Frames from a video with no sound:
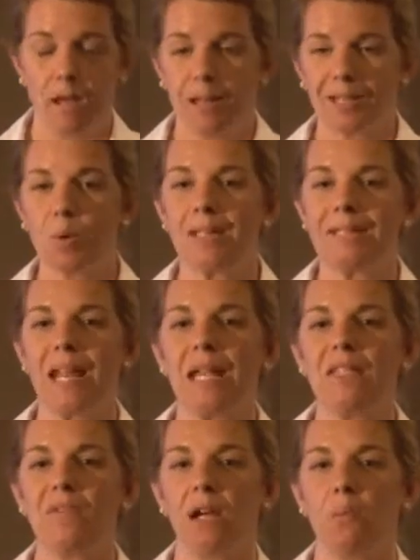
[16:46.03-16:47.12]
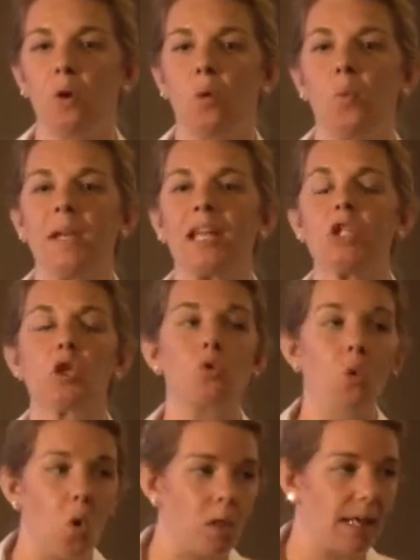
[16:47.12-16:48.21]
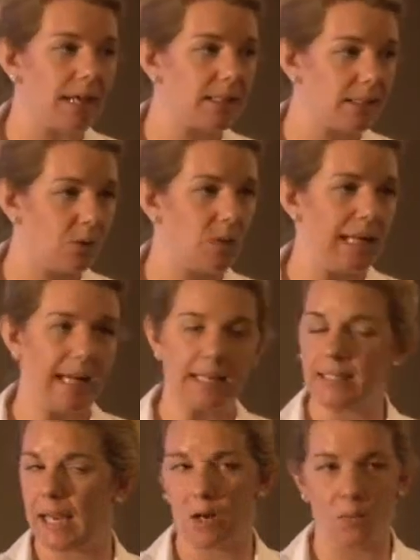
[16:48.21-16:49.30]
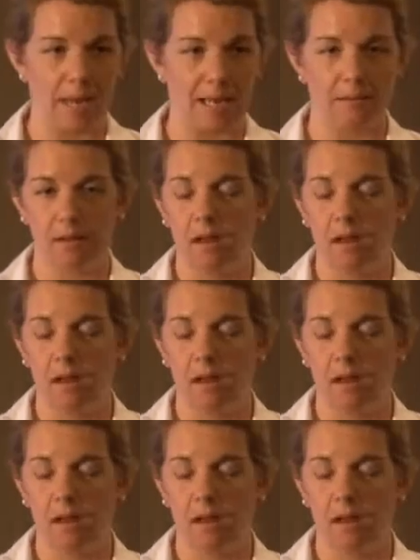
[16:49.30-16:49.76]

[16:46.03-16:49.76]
That's why I say it's very important we control it. We can't take it away.